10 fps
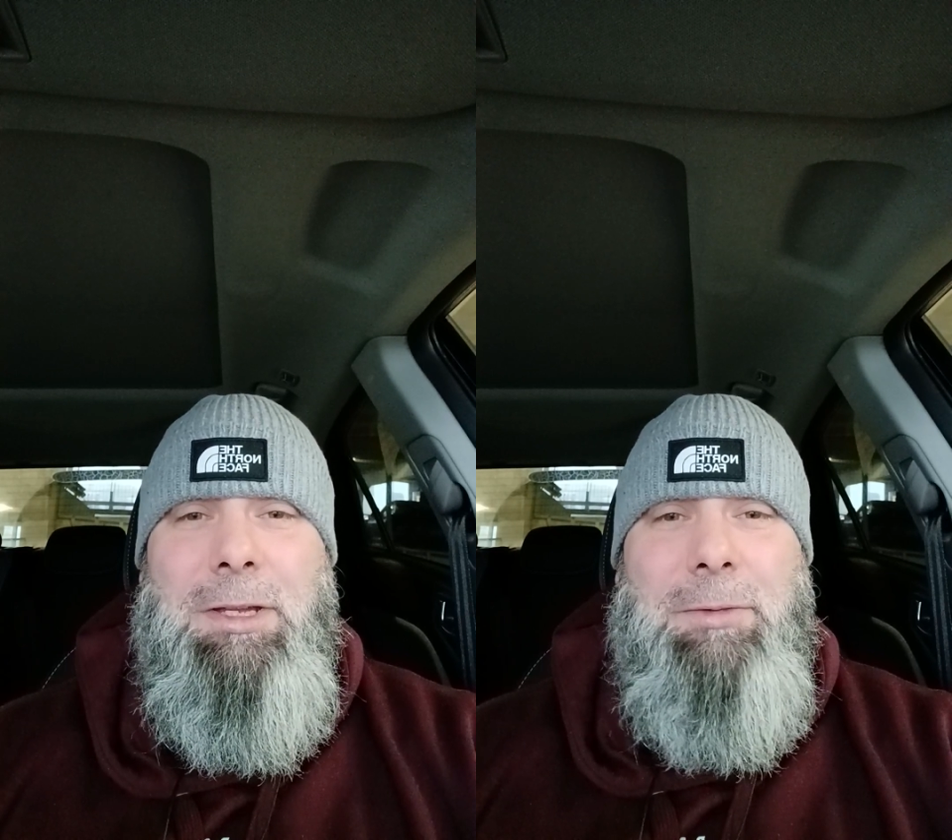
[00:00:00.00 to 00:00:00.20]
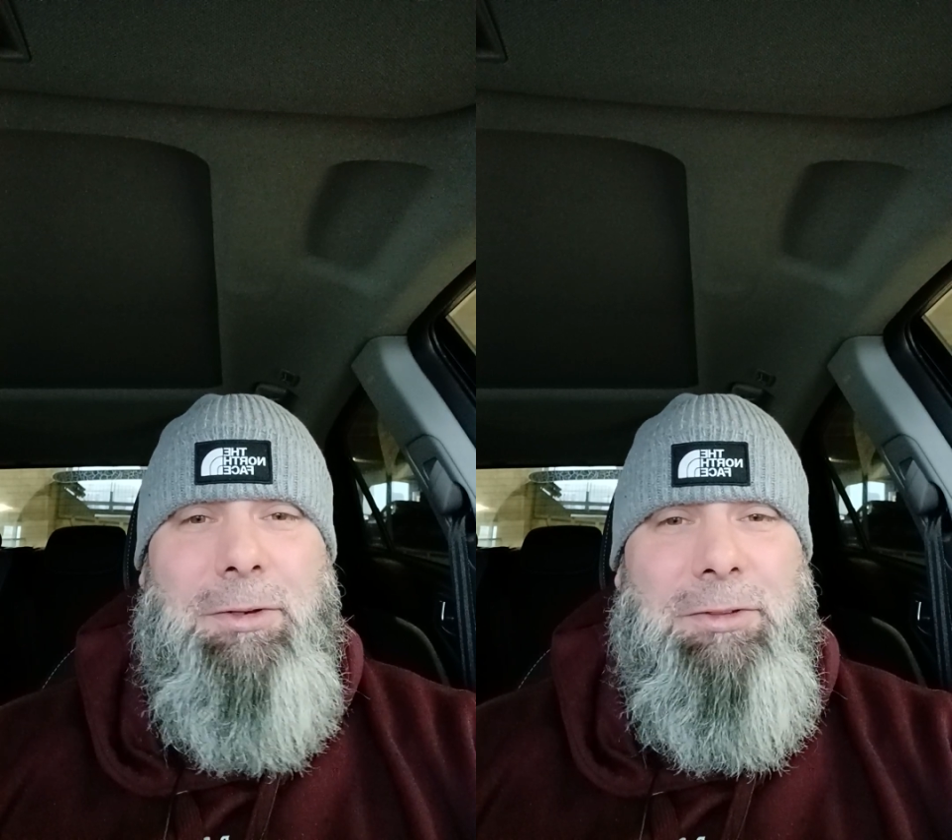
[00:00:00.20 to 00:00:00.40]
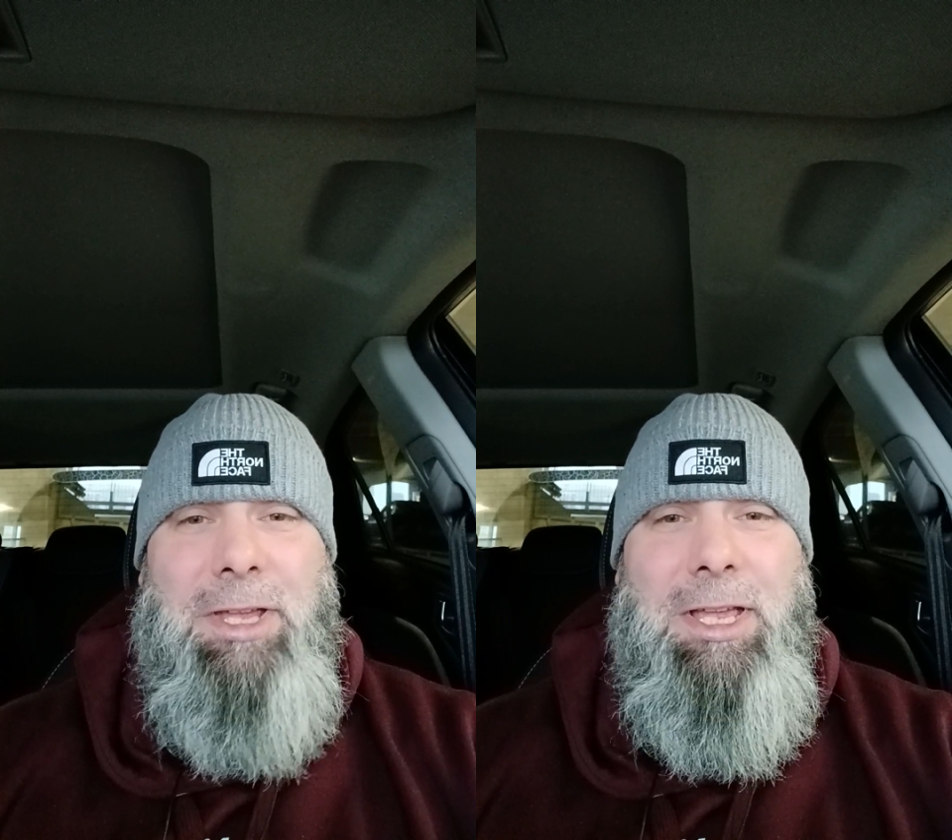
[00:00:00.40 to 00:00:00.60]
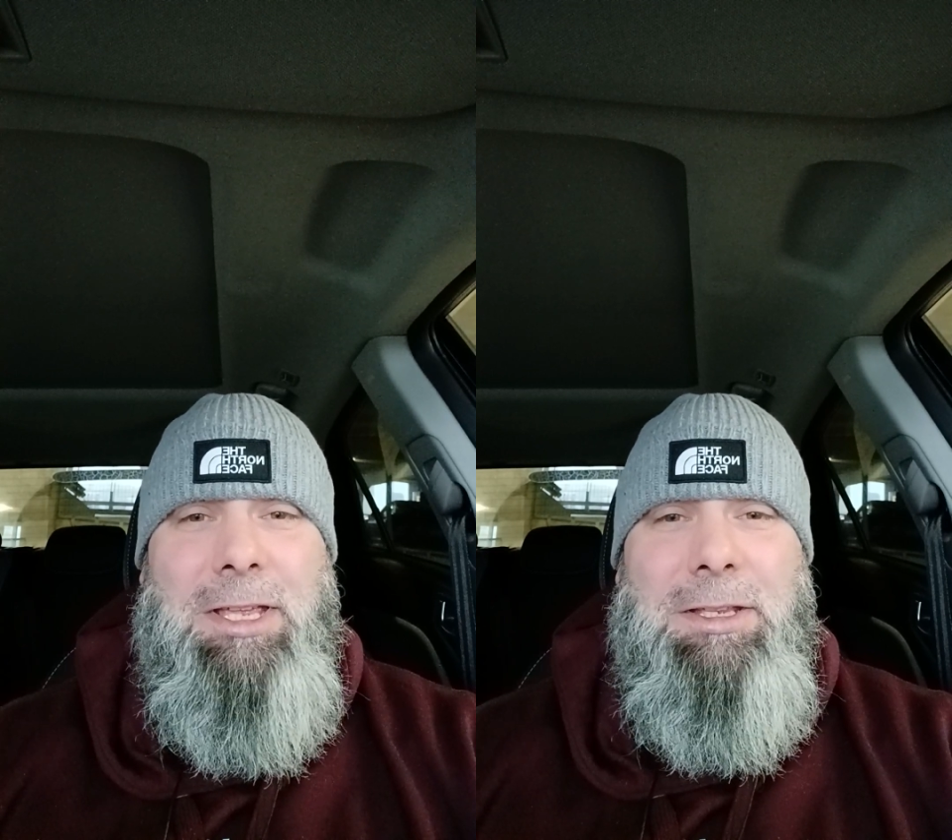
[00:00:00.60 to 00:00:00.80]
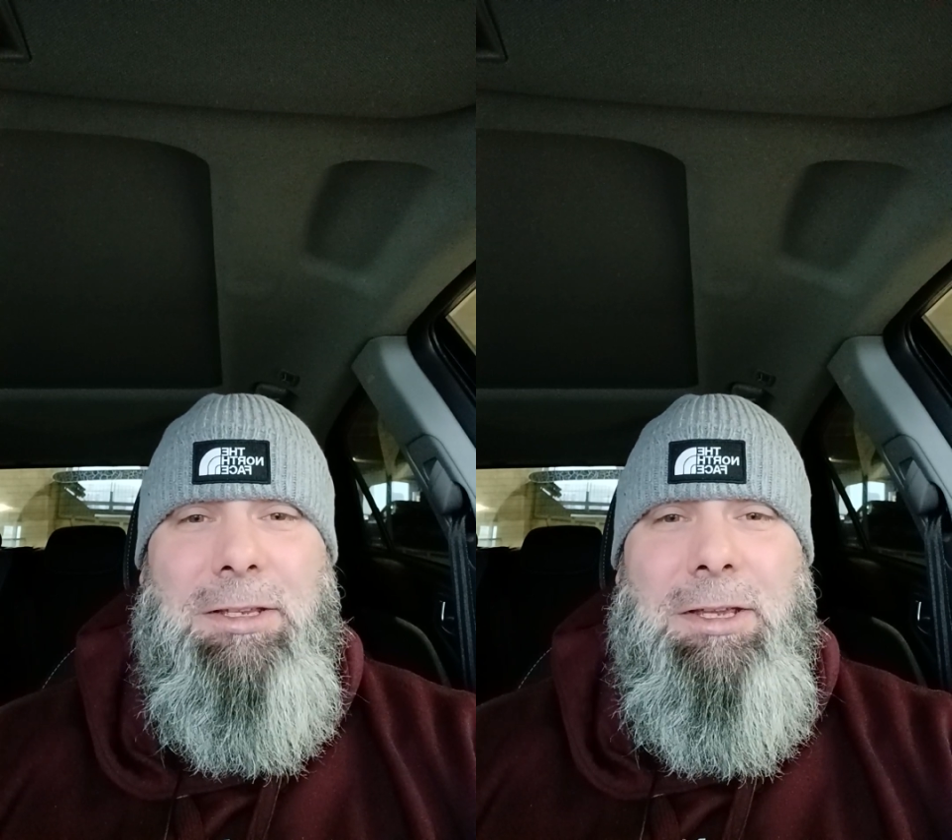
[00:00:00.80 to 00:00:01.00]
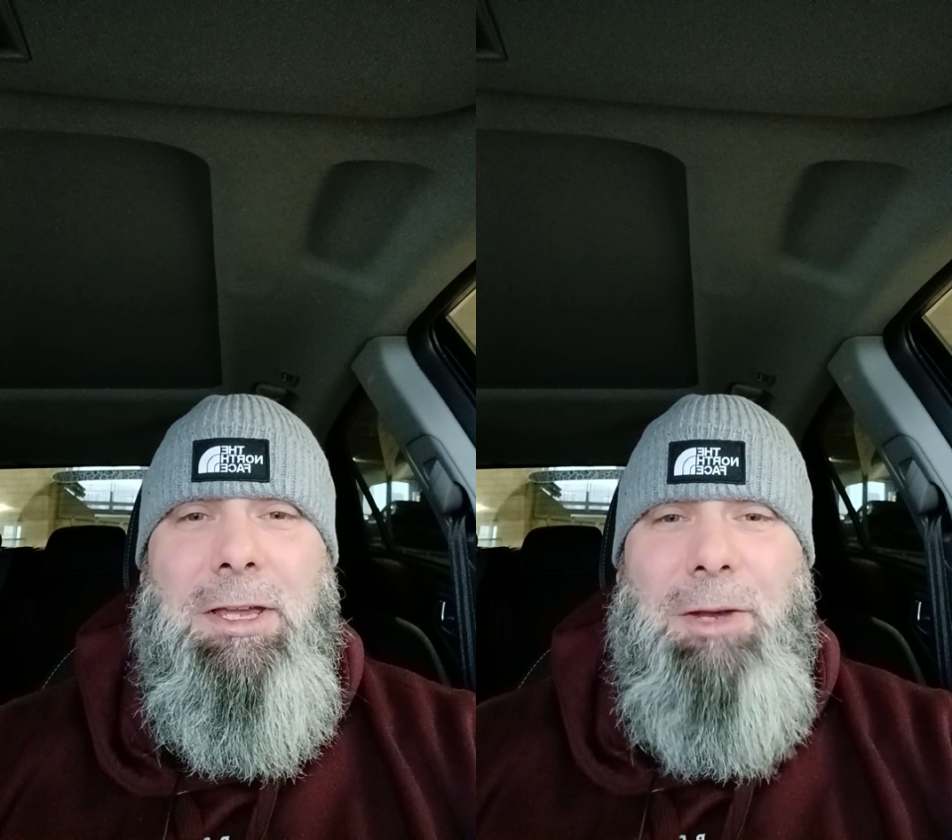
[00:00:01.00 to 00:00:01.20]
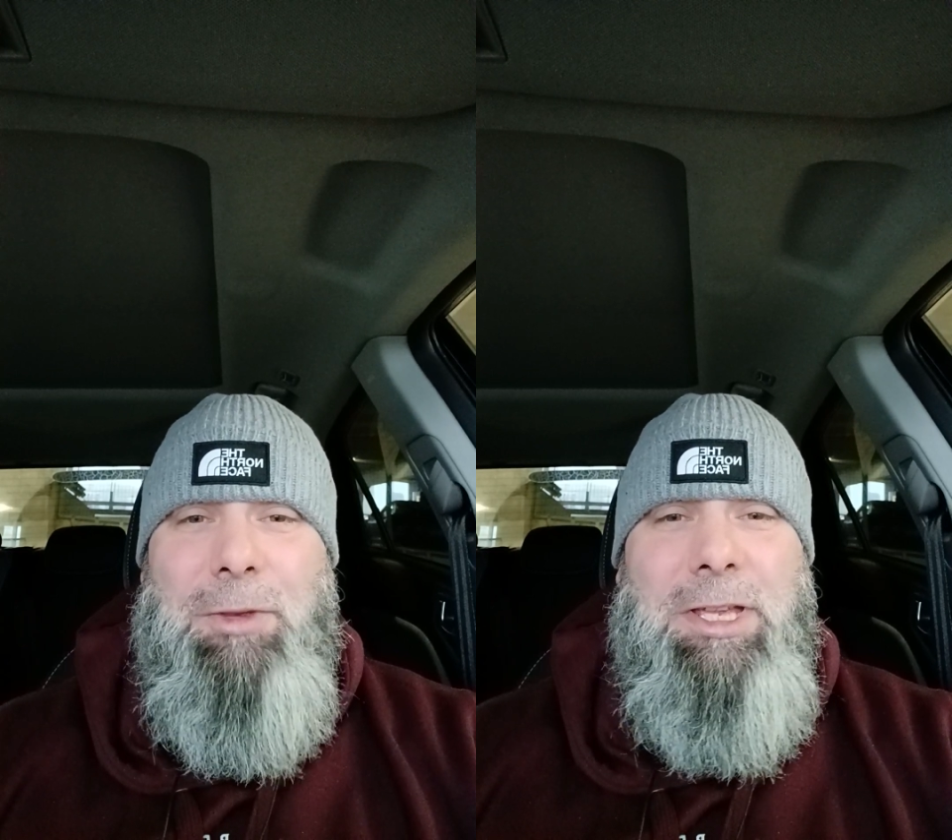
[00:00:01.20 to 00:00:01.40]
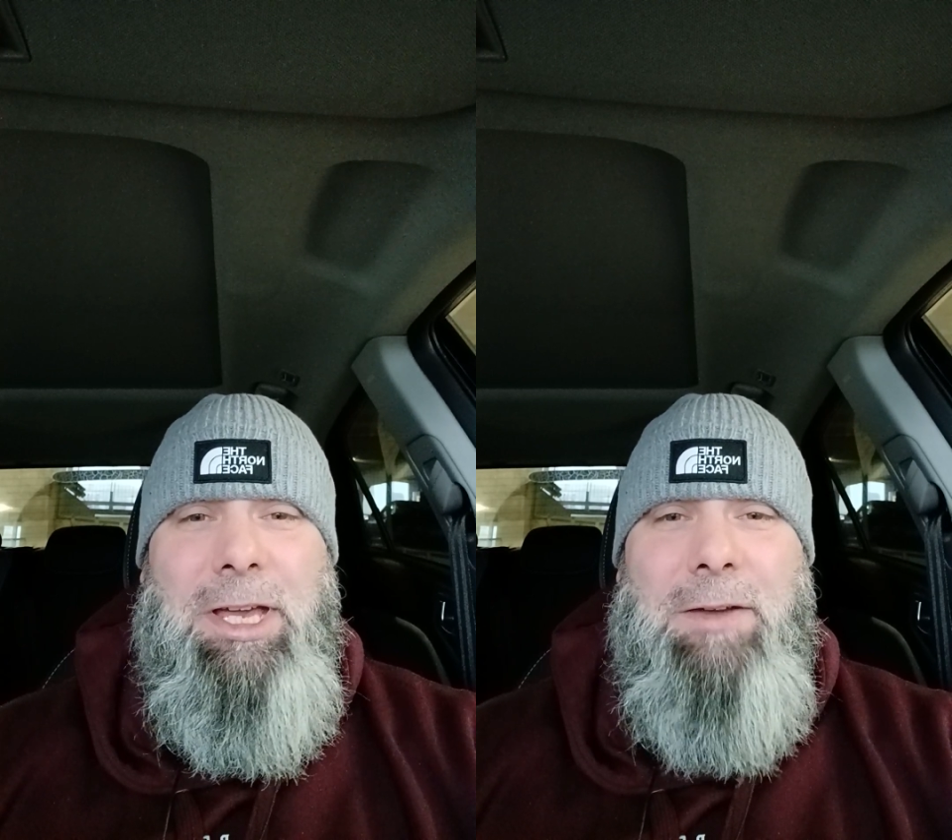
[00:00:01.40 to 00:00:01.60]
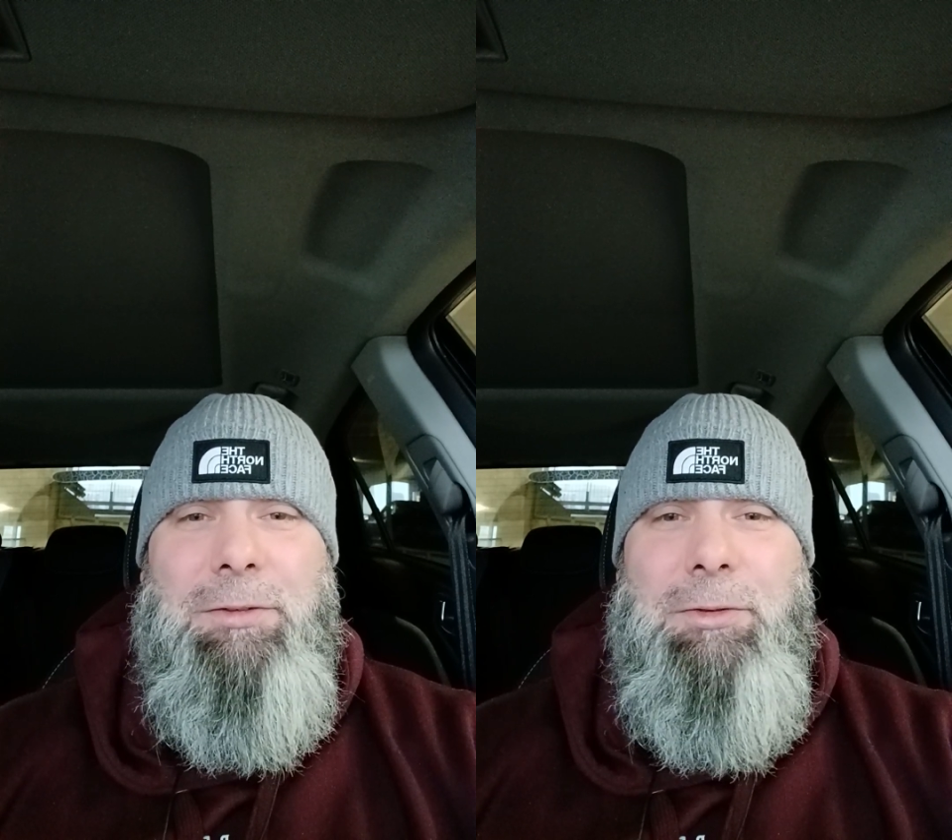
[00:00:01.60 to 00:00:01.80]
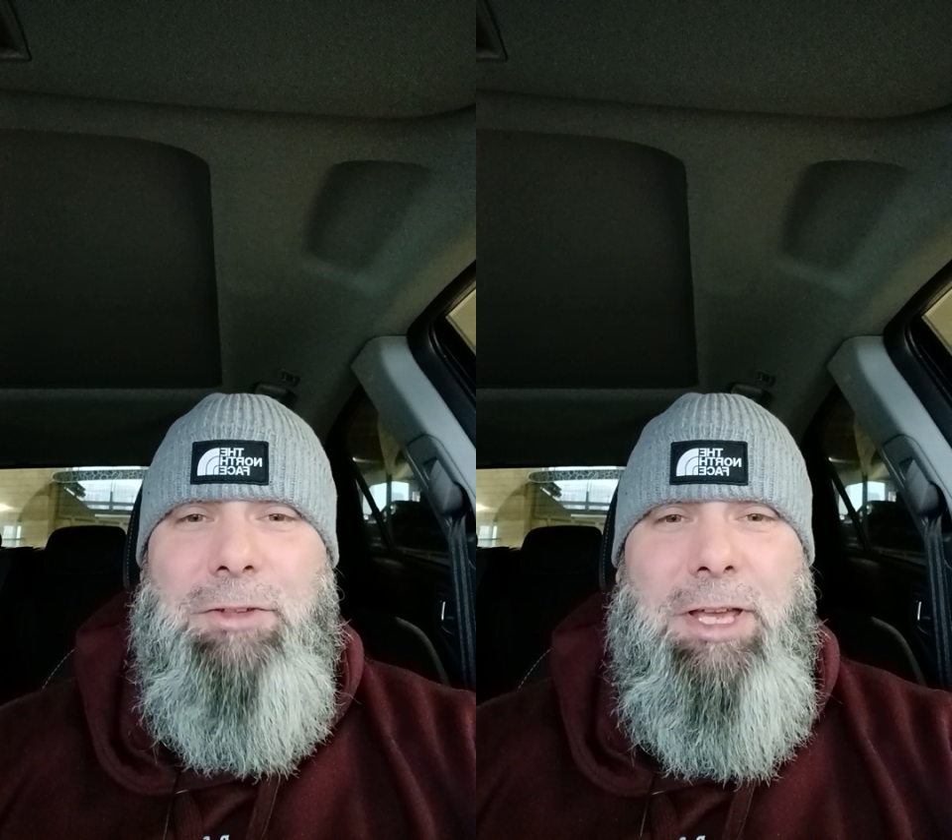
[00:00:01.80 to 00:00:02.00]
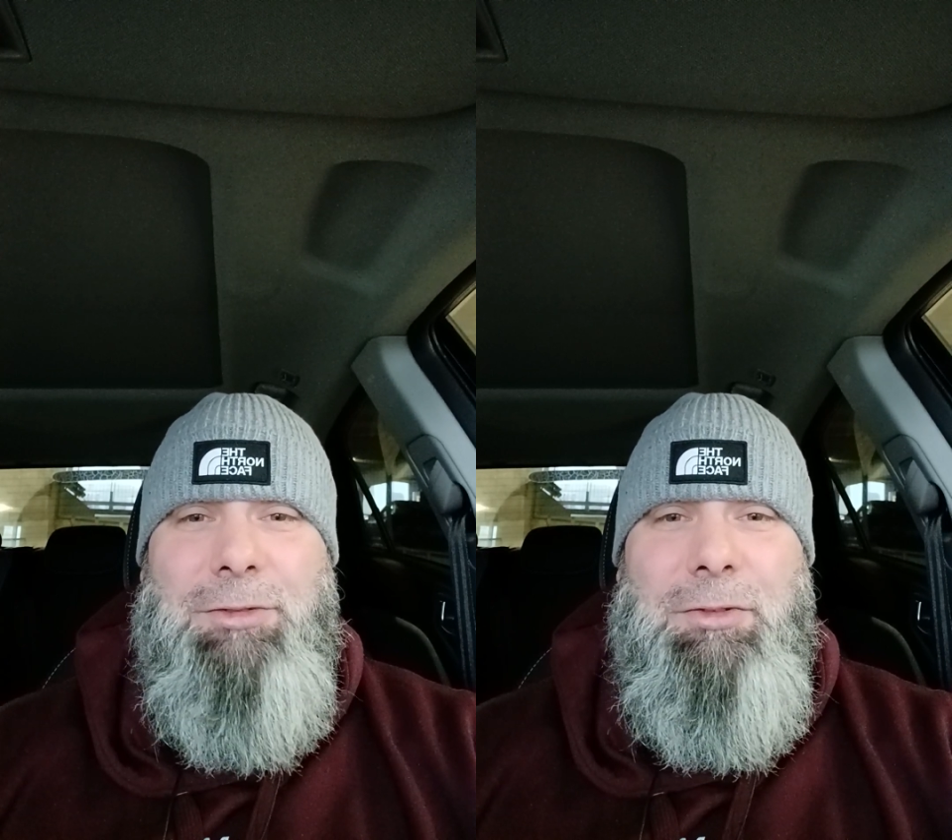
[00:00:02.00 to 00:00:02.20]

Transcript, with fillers: Because, hey, we can't have those gas